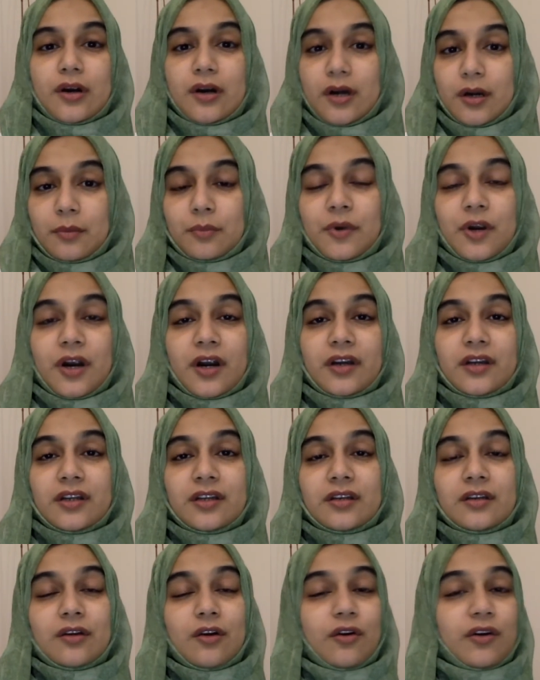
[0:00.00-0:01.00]
herb
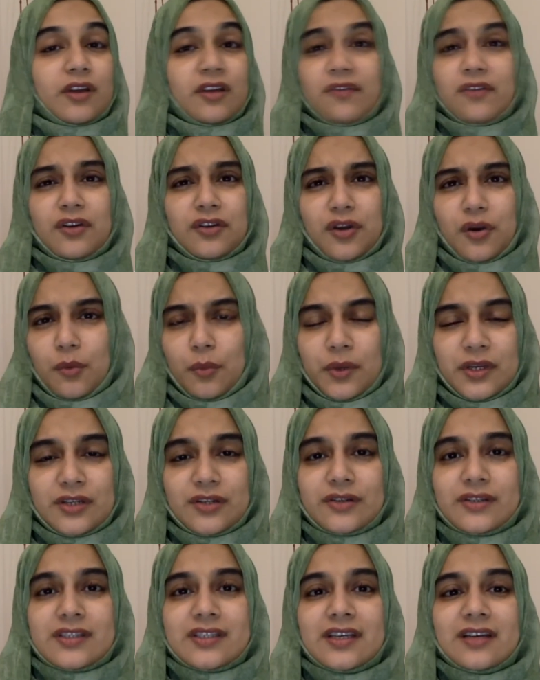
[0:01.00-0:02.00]
garden or even on your
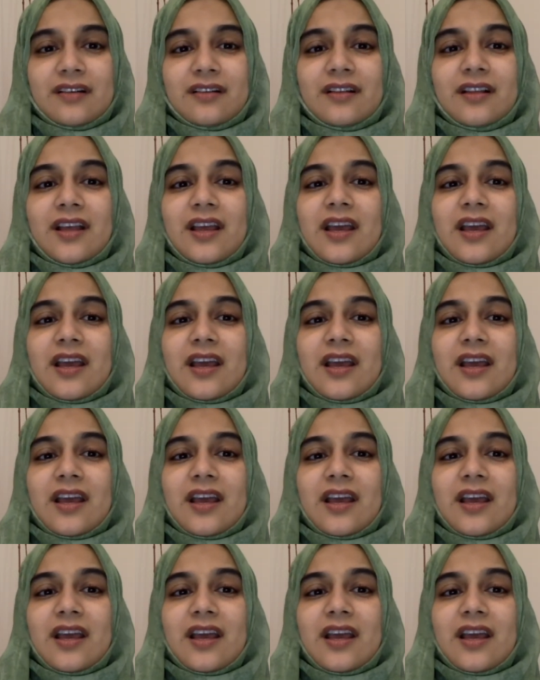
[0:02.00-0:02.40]
windowsill.